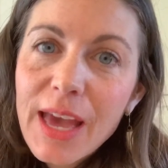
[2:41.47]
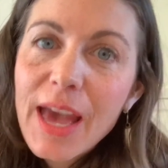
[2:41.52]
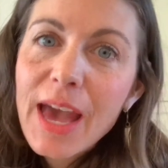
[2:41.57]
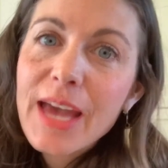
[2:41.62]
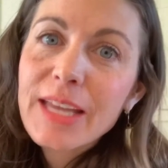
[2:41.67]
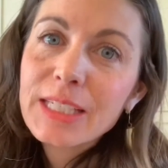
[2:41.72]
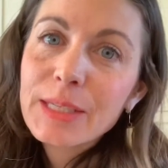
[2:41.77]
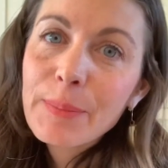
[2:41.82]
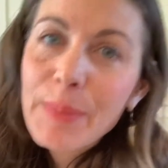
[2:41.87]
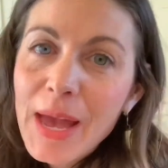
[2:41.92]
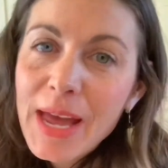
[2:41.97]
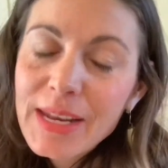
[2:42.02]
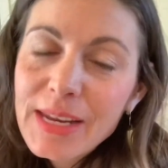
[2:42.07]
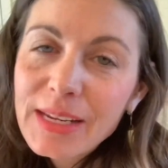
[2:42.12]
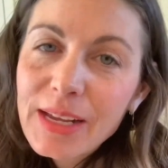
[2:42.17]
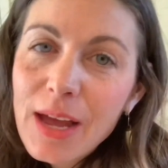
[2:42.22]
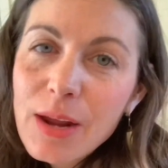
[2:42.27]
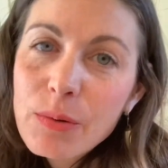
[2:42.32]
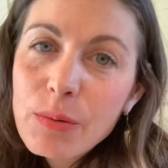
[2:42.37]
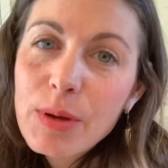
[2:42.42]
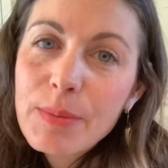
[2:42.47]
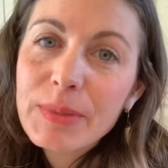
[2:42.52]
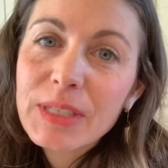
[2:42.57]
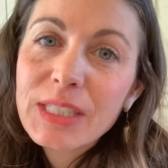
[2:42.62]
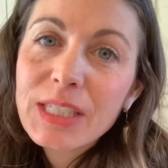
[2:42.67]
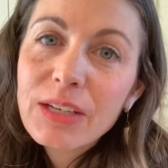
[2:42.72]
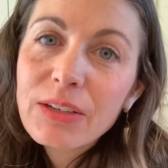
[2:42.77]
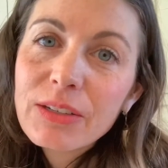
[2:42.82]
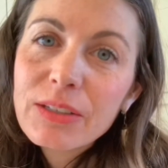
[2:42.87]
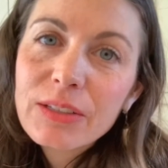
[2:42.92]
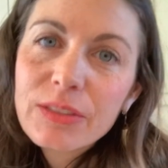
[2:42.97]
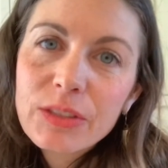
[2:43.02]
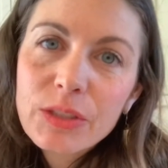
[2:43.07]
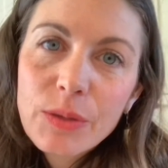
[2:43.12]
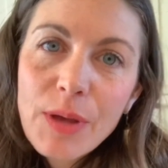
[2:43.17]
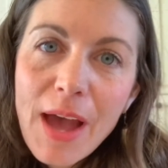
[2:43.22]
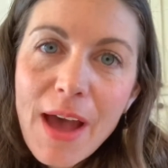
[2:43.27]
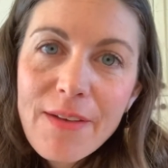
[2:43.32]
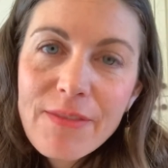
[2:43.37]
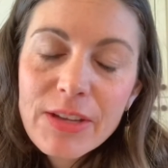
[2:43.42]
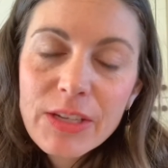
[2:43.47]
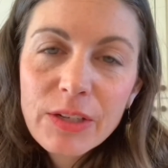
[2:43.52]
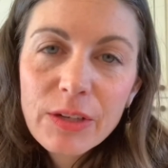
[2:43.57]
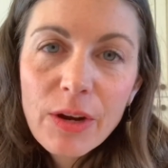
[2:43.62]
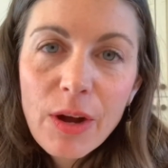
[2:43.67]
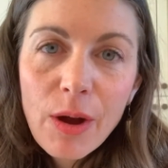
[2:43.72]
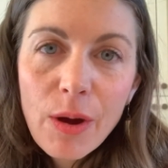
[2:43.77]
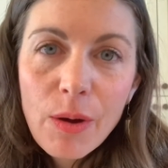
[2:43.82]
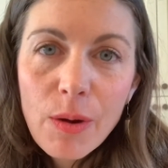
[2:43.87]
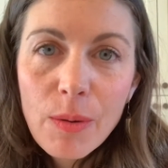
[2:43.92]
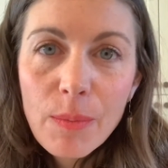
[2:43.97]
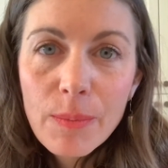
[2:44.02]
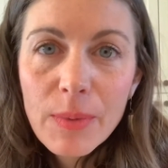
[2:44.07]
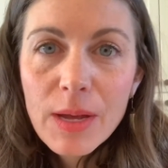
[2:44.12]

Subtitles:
And depending on what materials you have at your home,